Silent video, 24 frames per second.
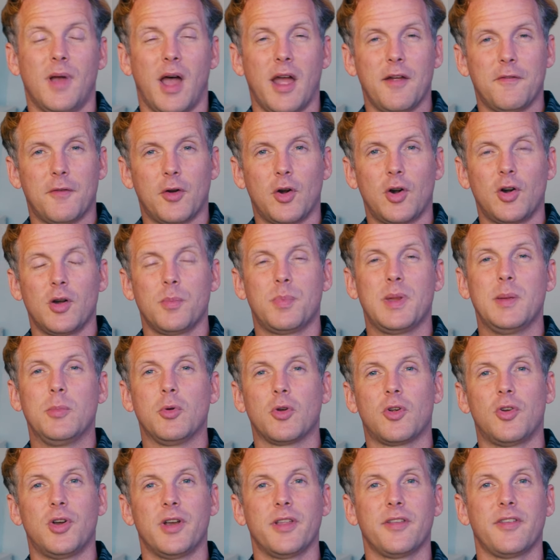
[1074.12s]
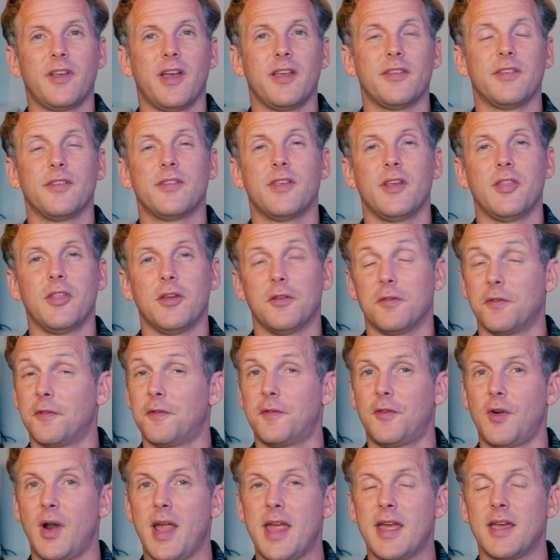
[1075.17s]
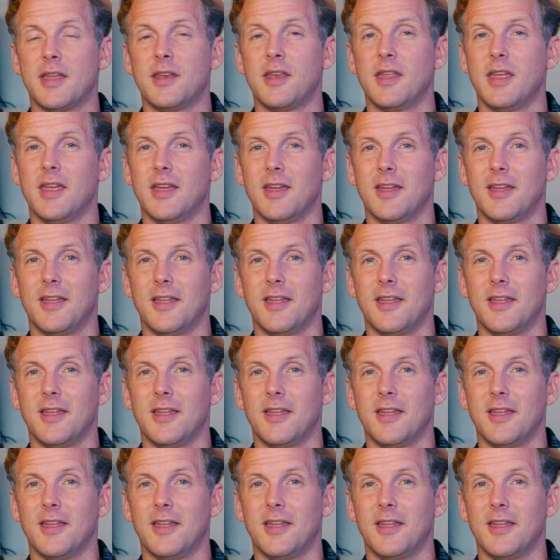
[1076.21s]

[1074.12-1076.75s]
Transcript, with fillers: I've heard people criticize and say that Fran